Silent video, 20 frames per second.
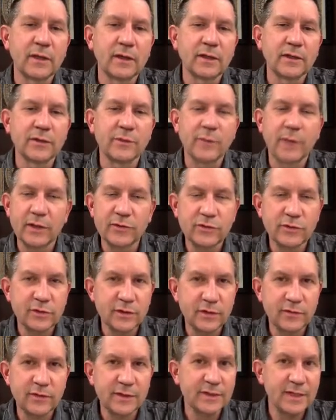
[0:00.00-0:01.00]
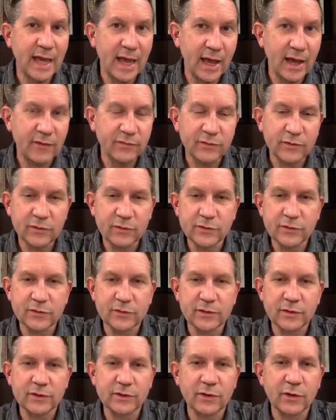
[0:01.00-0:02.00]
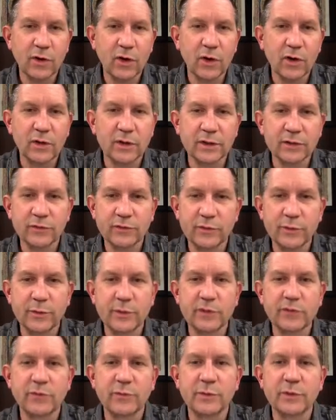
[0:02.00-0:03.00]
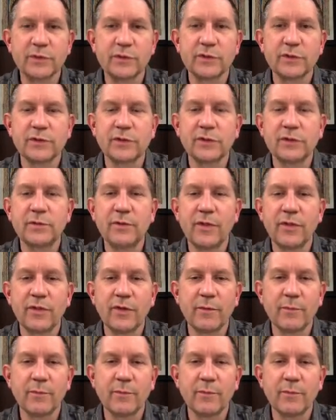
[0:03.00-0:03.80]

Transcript: demonstrative is after. So these are all attributive position.